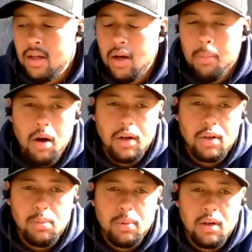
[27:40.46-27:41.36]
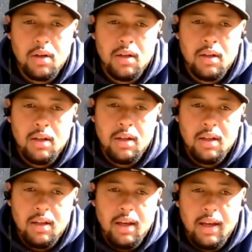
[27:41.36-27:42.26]
Amari Cooper,
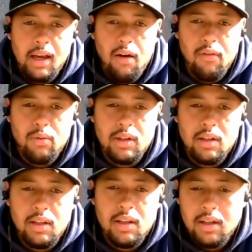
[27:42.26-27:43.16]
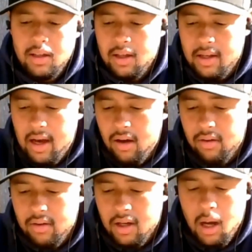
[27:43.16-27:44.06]
Calvin Ridley, and now
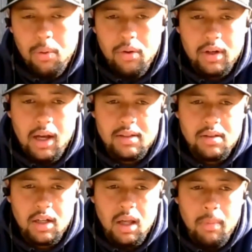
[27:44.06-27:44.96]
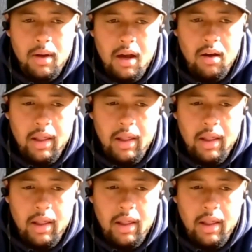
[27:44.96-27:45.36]
a couple other guys that are coming out.